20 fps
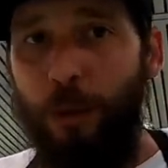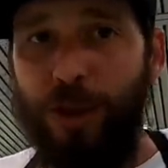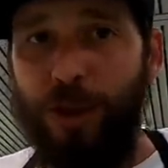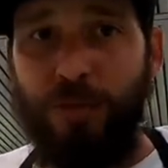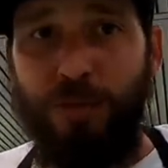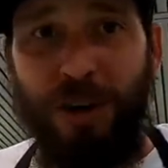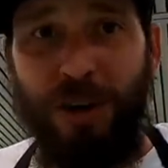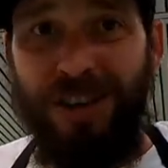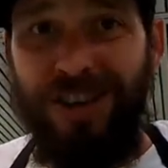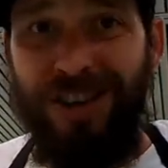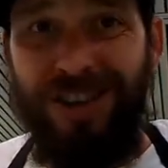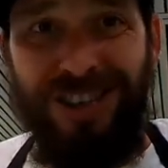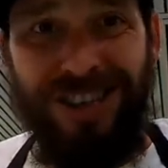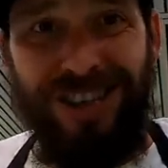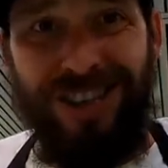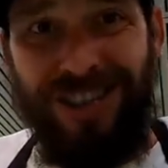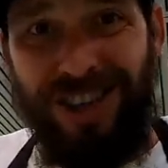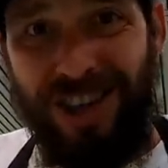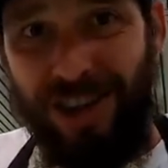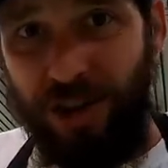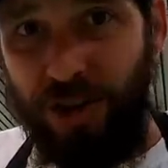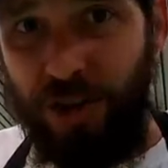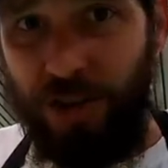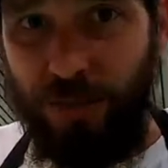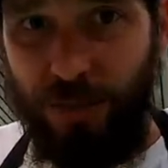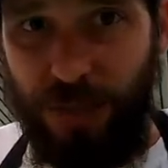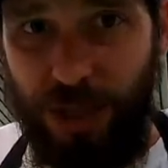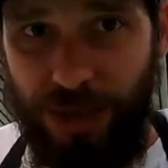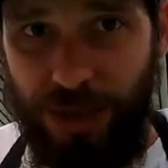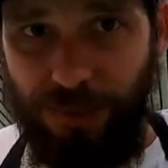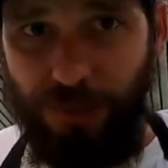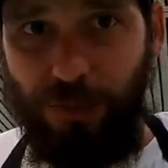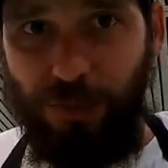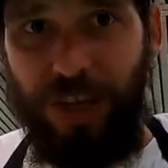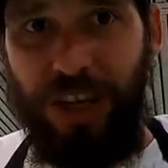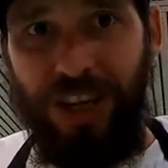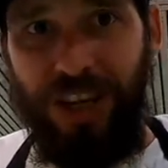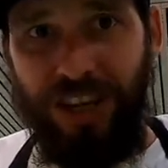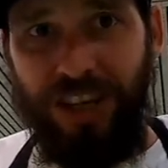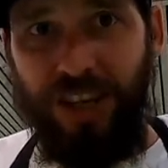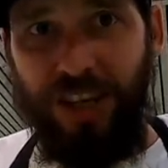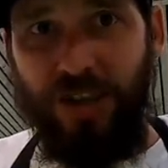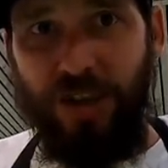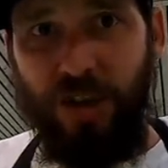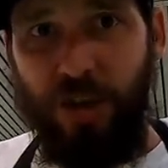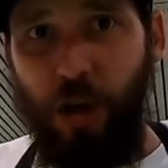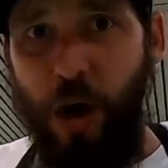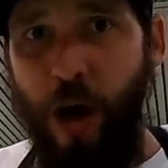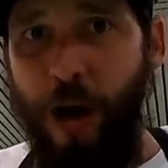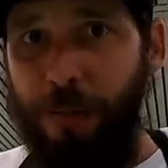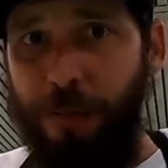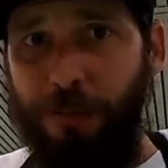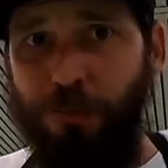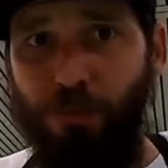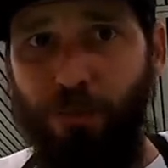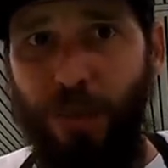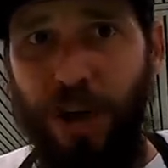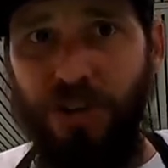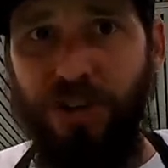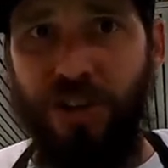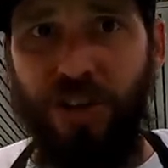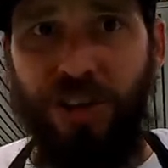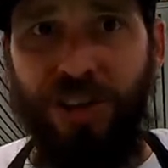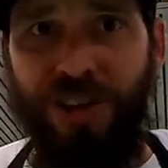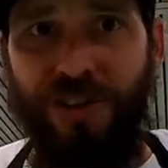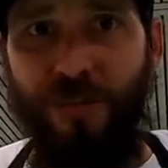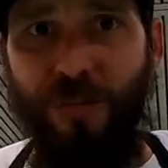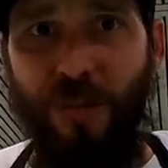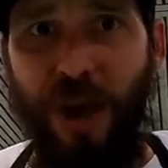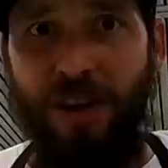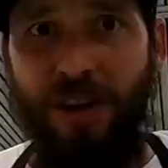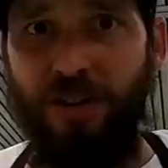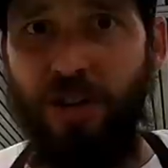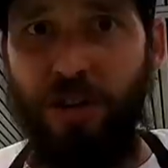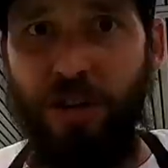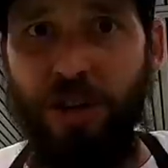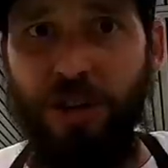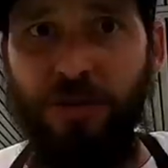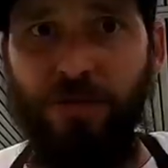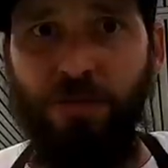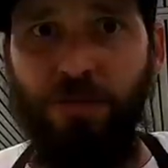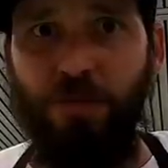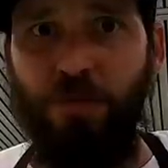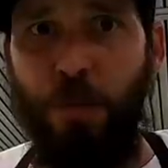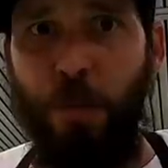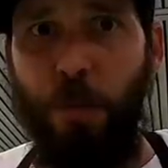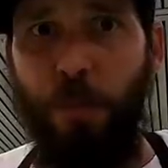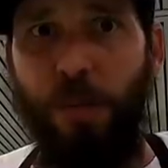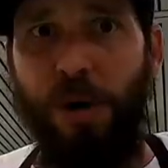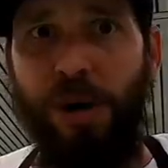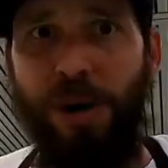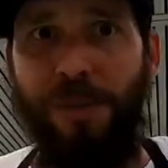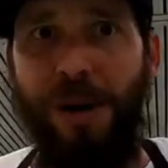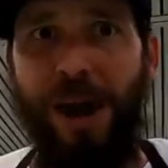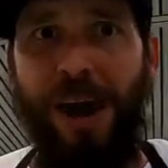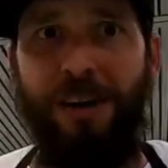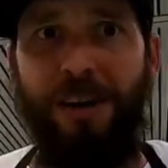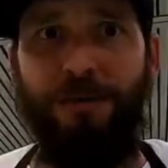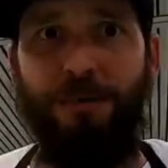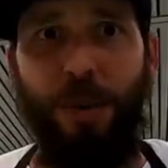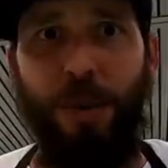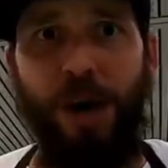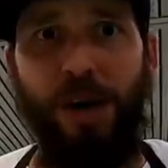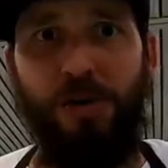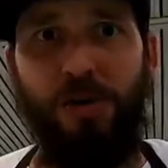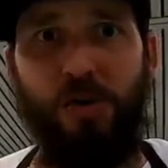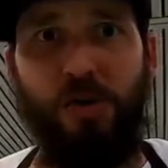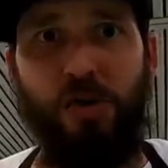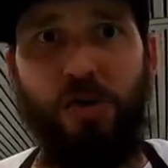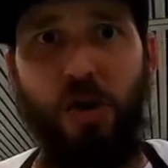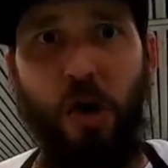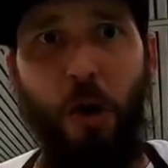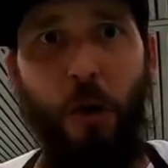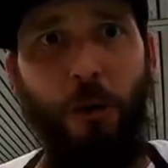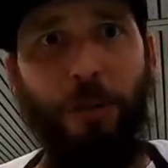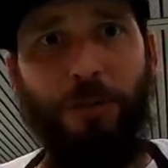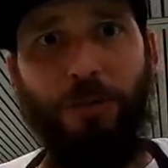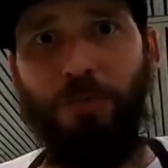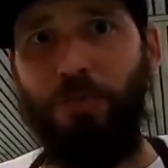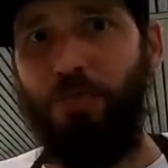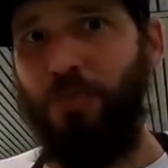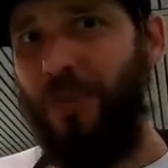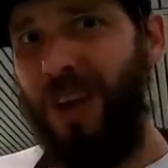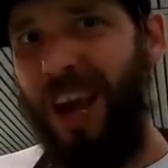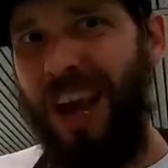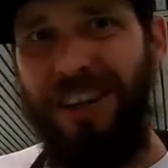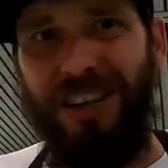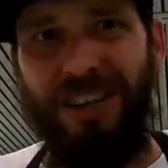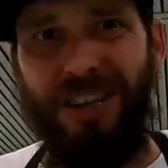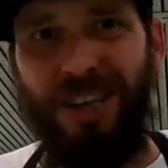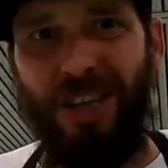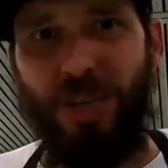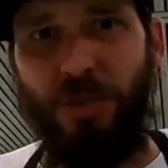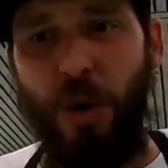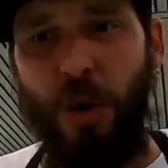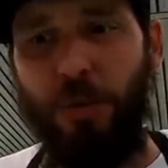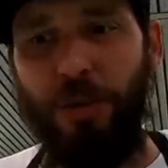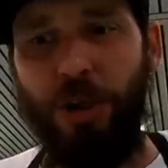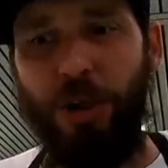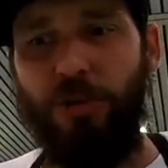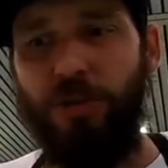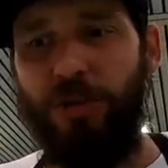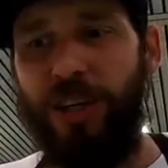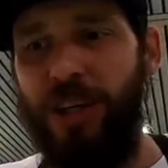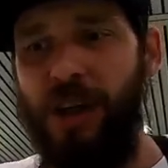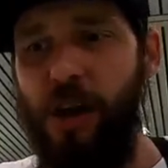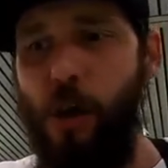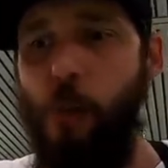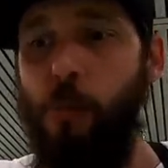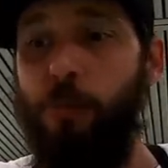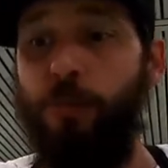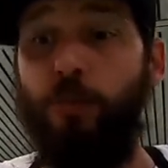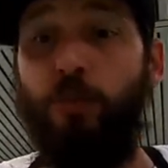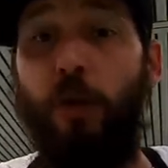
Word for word: We'll spare you the details of me eating this a lot. Basically, that's good, but I'm half buzzed, so anything's probably good right now.